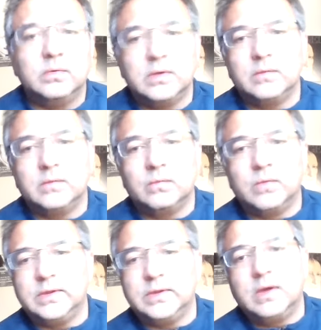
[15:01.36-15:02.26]
and
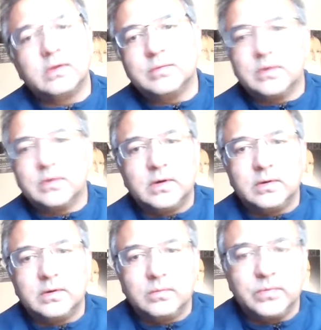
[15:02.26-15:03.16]
what the outcomes
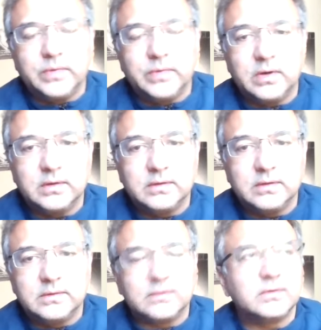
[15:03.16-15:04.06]
are with regard
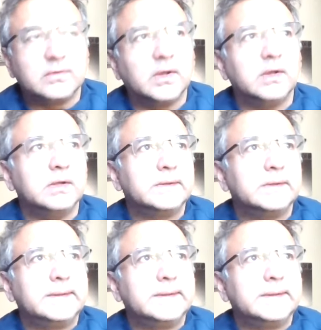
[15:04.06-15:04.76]
to society.